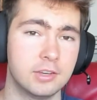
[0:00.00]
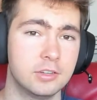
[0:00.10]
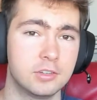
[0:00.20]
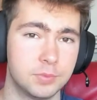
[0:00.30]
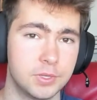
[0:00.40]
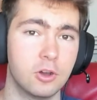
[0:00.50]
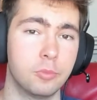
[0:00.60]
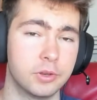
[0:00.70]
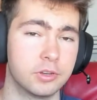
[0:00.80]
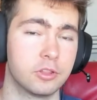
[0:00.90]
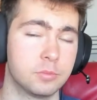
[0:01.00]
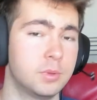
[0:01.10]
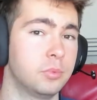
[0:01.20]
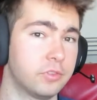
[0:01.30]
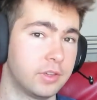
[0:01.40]
need to be open to other
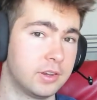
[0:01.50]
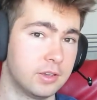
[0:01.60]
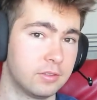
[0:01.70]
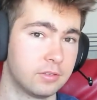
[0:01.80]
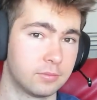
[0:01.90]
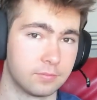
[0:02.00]
people's ideas.